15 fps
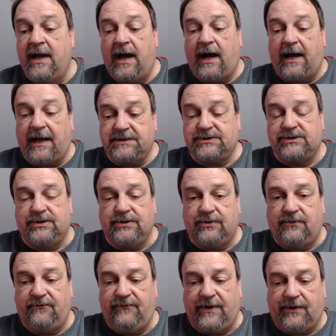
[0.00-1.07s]
I still
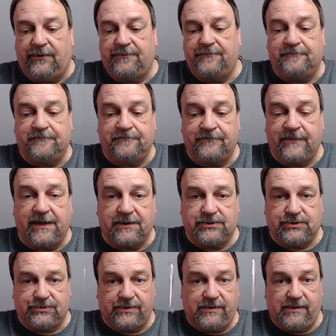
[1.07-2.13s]
felt
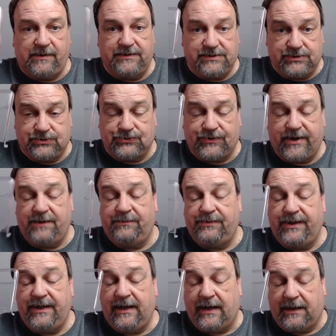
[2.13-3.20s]

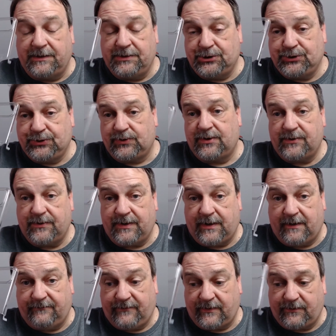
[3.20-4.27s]
extremely unsure
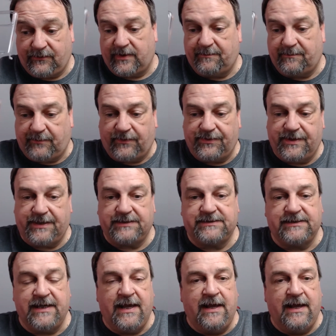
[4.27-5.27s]
of a grip on this,